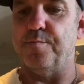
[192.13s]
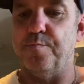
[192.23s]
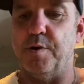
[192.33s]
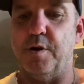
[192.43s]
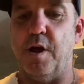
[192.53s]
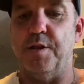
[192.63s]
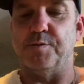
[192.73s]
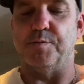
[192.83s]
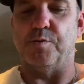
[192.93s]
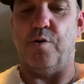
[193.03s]
but I know this
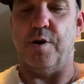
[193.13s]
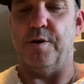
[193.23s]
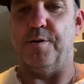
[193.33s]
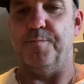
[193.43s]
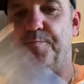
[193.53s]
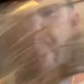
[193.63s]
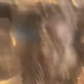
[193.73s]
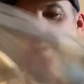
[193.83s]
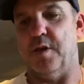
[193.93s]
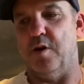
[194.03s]
is quite a
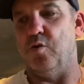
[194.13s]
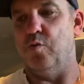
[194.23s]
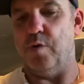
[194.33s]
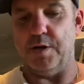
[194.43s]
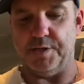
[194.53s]
good one.